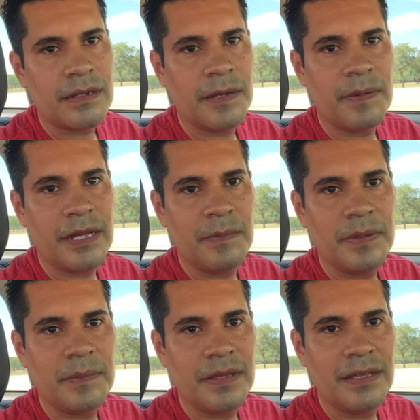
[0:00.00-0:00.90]
keep
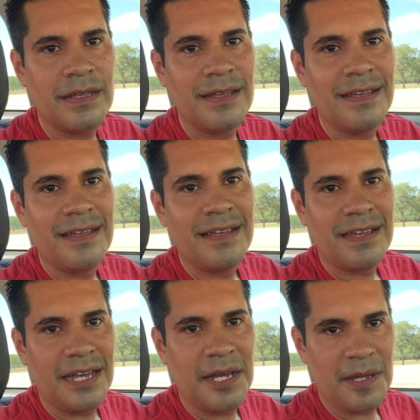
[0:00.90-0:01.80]
helping me
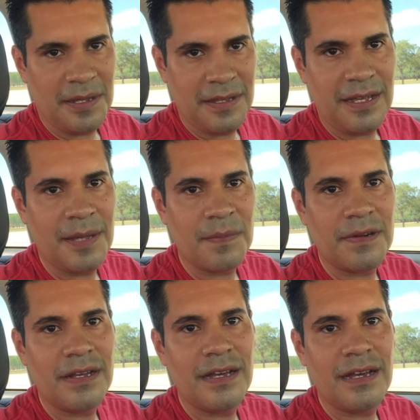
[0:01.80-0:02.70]
uh, I'm
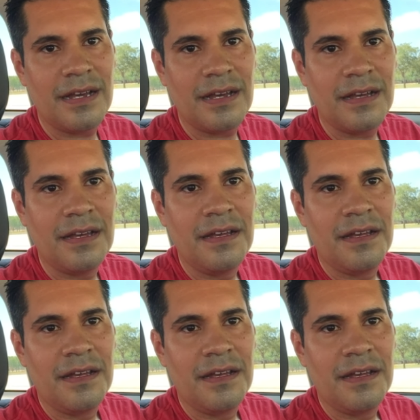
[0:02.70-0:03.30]
gonna